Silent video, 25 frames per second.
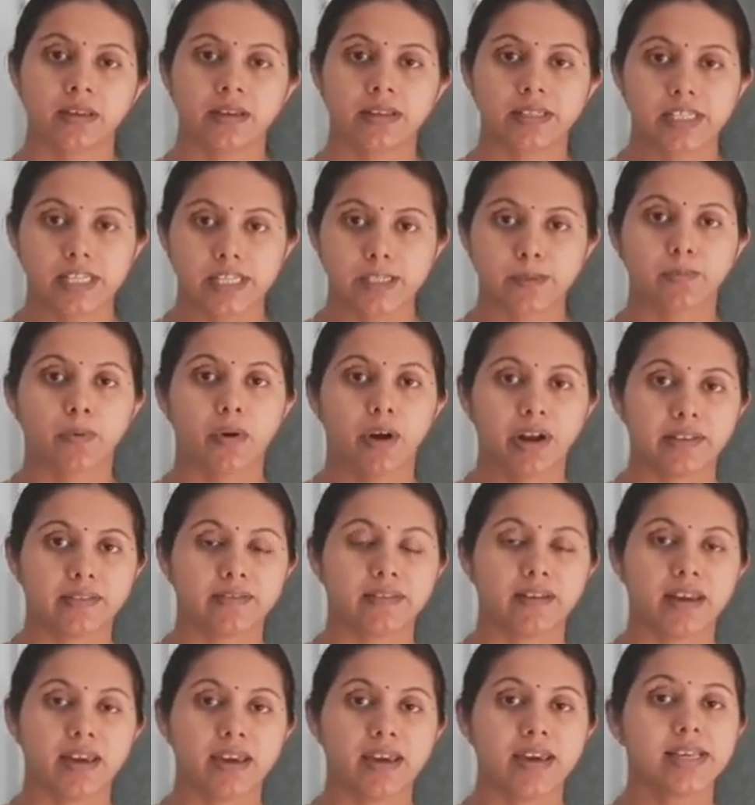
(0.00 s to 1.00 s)

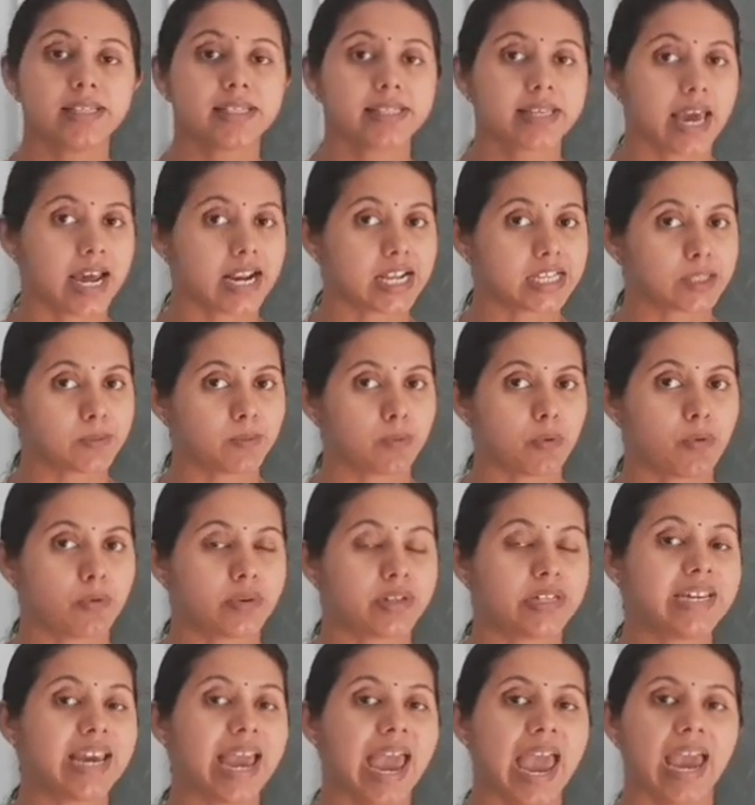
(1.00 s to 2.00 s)
6.3 is
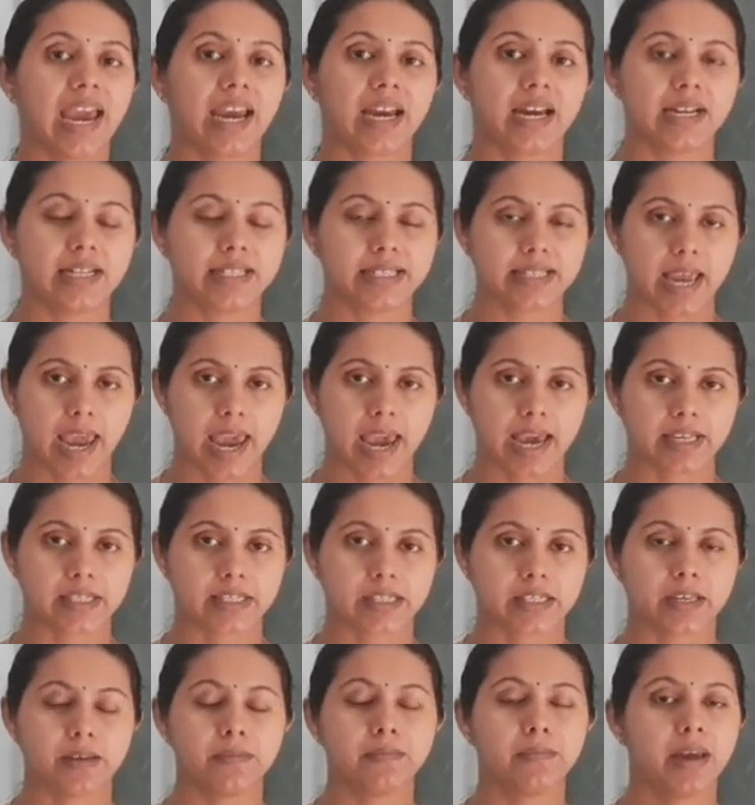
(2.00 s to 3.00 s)
corresponding angles
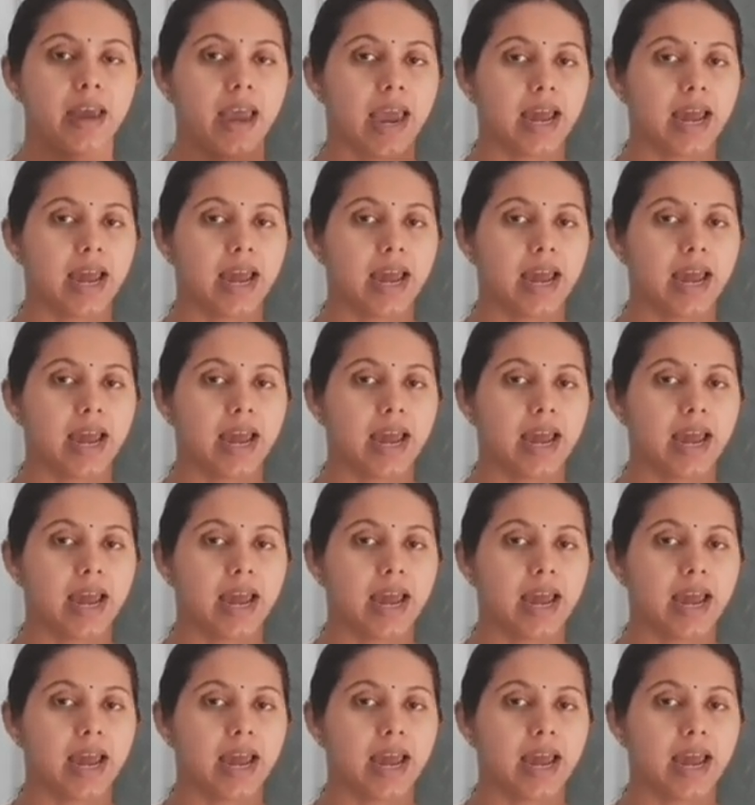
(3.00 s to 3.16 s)
axiom